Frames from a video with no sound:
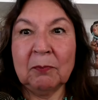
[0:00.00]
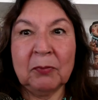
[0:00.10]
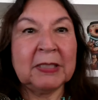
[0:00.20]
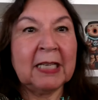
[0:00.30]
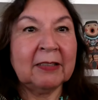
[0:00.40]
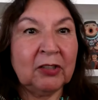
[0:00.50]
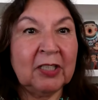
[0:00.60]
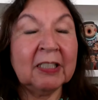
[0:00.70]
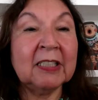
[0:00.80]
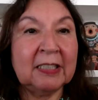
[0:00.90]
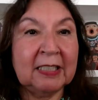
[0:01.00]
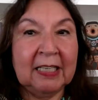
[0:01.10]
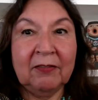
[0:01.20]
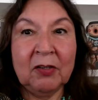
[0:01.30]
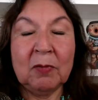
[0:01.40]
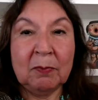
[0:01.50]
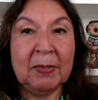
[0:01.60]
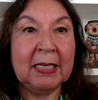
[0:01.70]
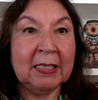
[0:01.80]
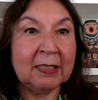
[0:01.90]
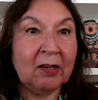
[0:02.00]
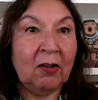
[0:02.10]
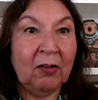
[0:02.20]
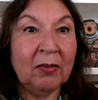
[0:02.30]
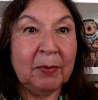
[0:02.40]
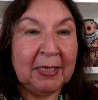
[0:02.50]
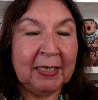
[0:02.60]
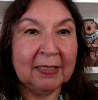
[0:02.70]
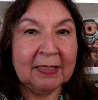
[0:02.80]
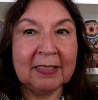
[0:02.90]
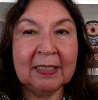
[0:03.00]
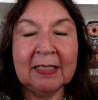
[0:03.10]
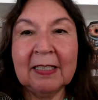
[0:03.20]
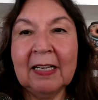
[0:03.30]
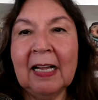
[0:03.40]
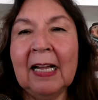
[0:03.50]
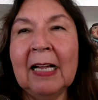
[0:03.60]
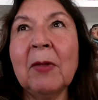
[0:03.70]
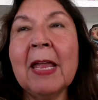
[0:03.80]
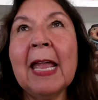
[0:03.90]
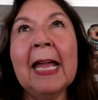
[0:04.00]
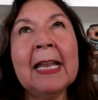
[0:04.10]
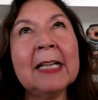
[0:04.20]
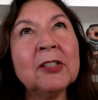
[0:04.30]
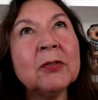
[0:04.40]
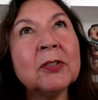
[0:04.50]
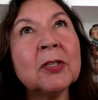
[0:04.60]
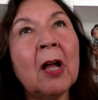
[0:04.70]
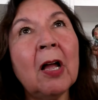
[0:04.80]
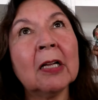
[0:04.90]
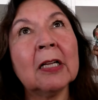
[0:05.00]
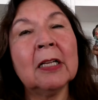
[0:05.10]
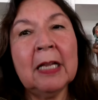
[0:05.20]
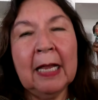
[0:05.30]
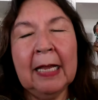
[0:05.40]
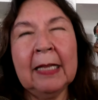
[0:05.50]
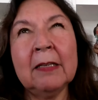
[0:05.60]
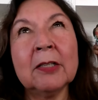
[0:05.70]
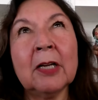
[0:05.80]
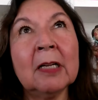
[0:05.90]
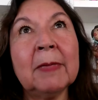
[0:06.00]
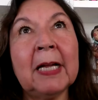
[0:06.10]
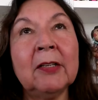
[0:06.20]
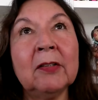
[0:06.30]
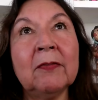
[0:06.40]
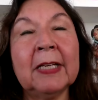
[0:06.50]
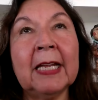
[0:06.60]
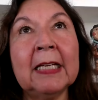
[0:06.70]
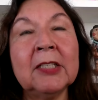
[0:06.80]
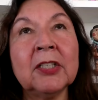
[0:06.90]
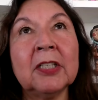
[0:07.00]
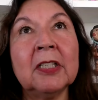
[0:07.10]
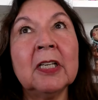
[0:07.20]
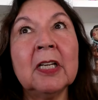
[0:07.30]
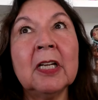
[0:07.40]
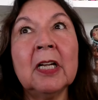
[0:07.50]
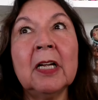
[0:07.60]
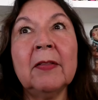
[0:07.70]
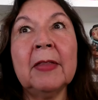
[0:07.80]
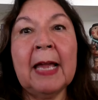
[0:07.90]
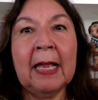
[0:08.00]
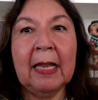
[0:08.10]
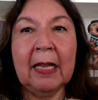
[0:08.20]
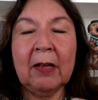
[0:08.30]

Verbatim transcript: protect the dignity of human beings and all the beings. Um, and as you talk and you talk about unification, that